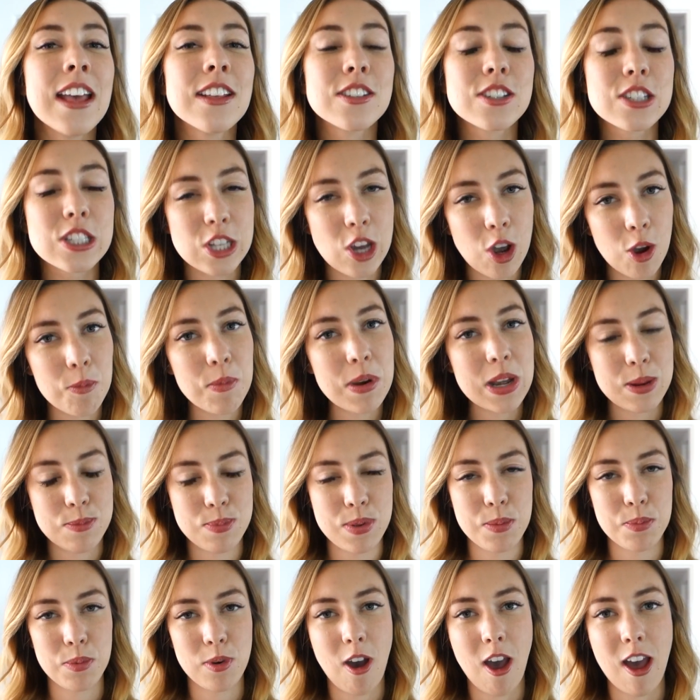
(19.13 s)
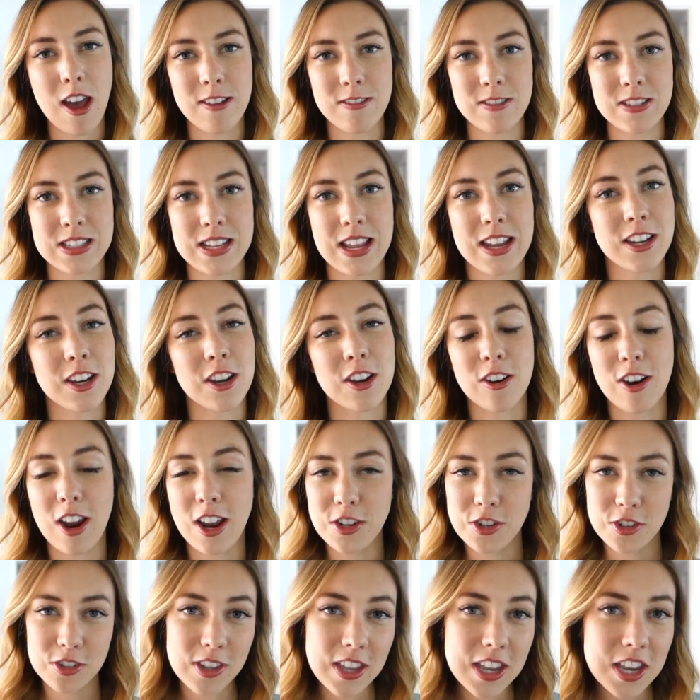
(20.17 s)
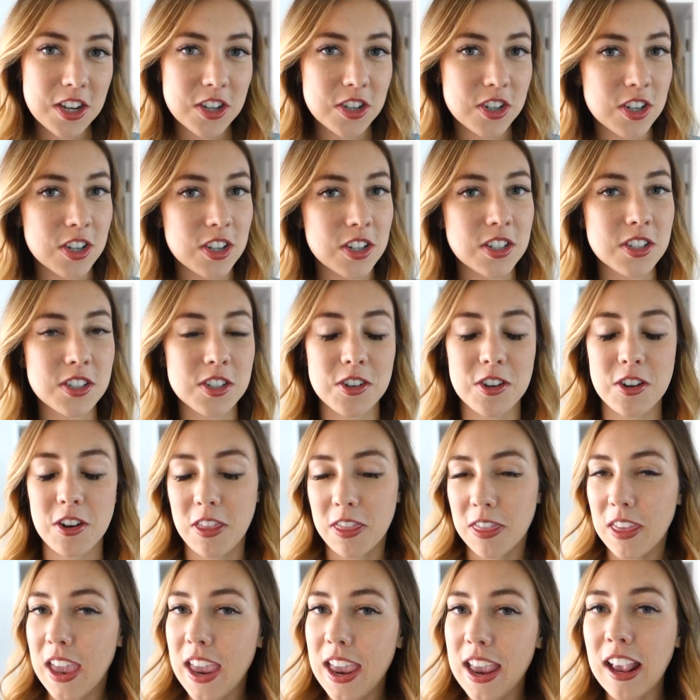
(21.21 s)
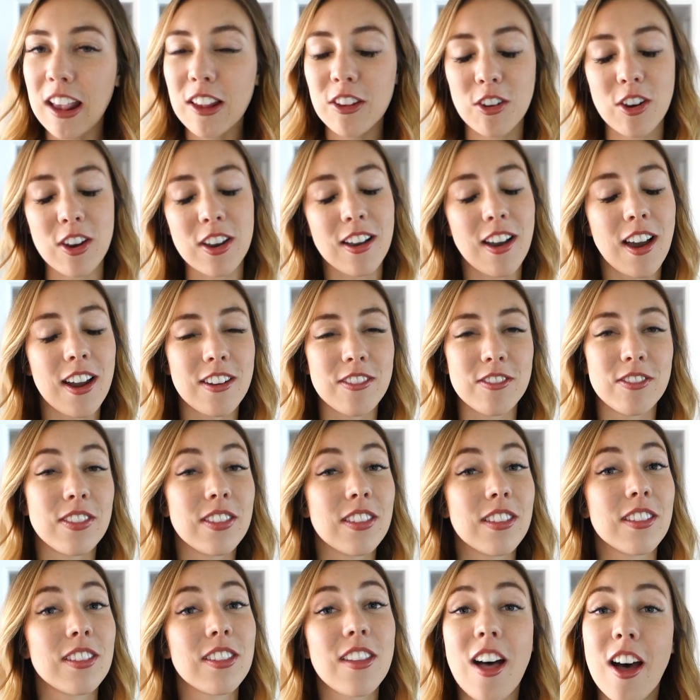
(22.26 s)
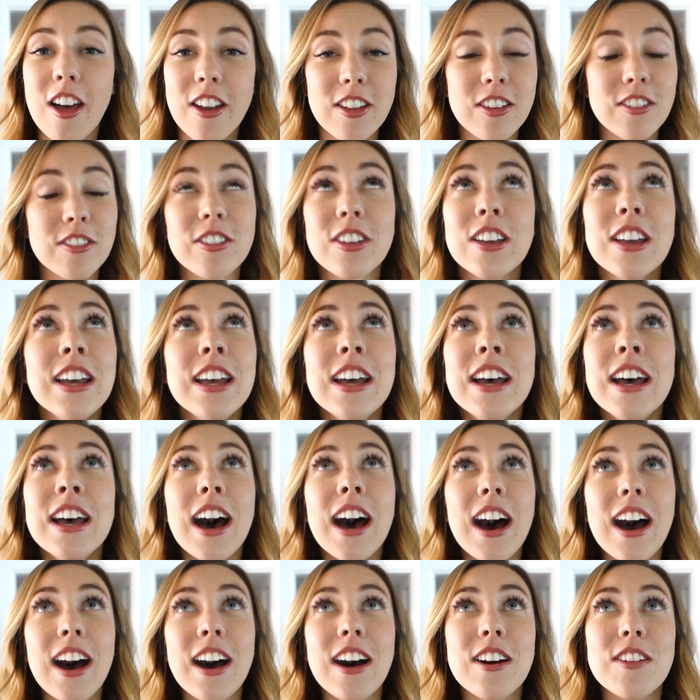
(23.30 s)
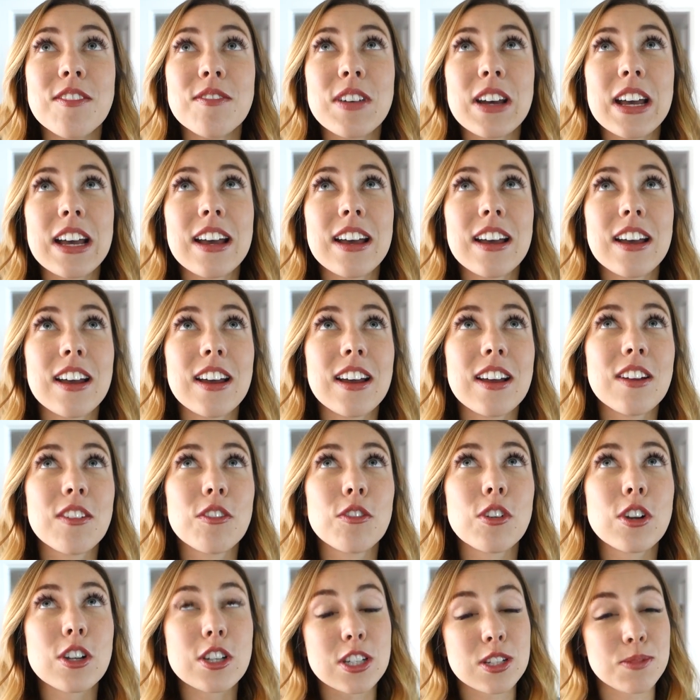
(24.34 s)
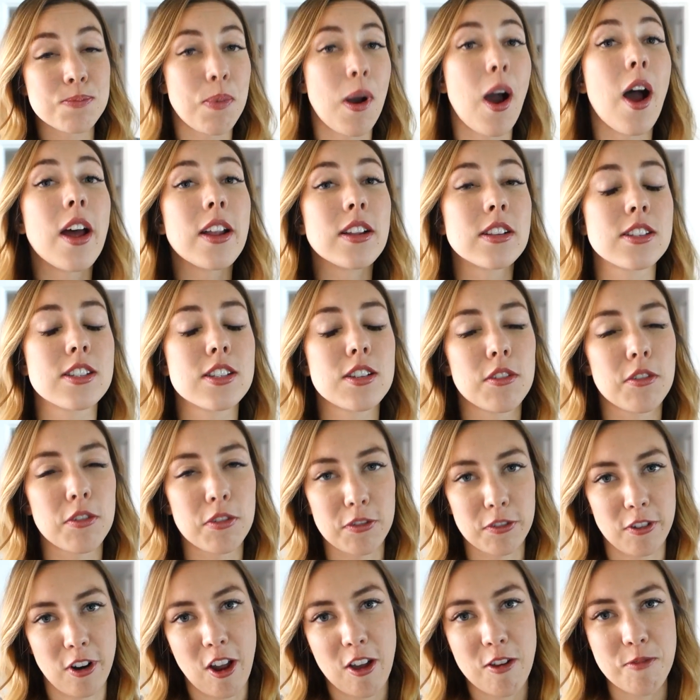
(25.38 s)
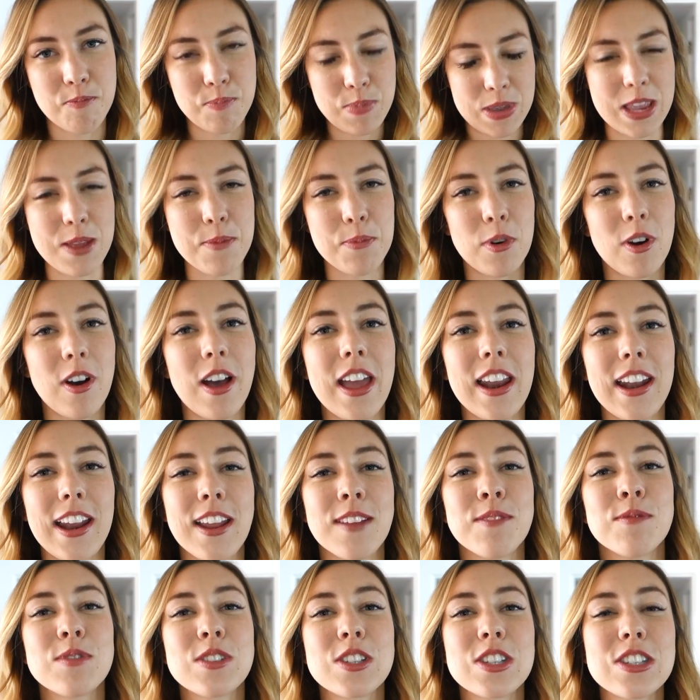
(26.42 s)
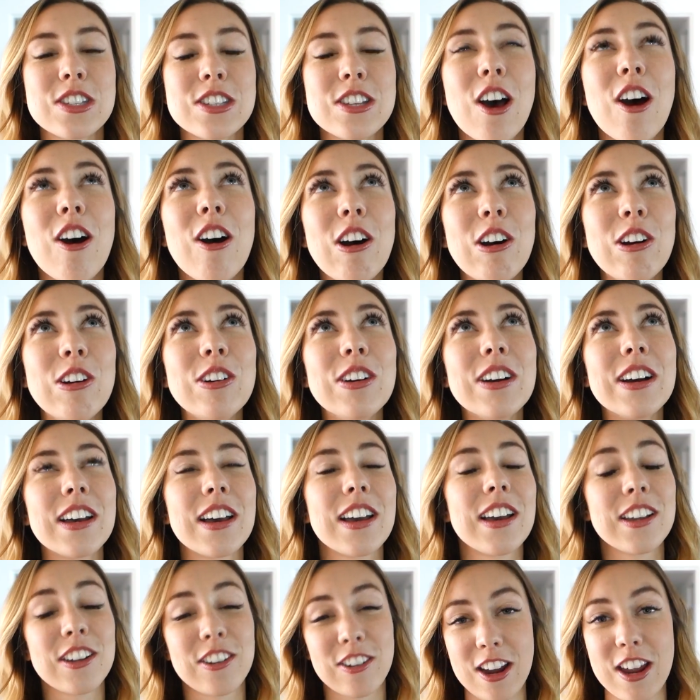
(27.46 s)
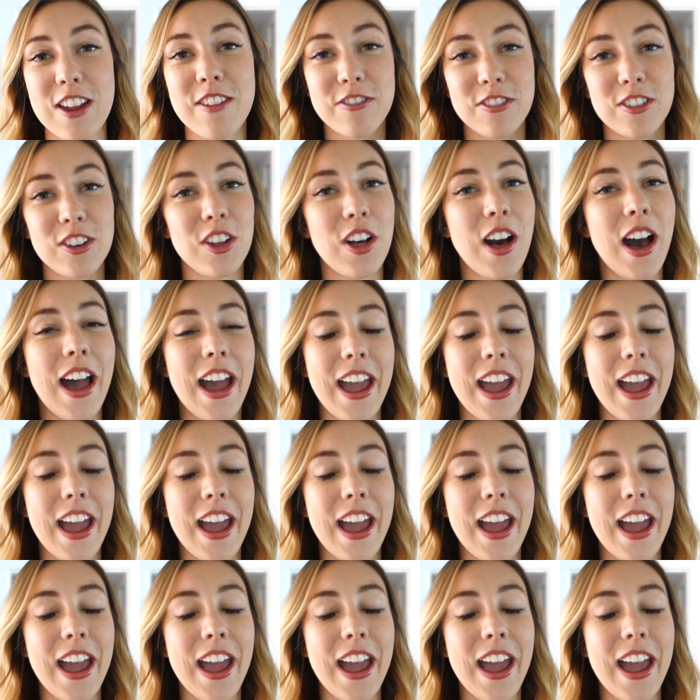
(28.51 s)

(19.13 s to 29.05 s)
So many people have said congratulations or thanks, or I got a lot of um, response from people, and I'm so grateful.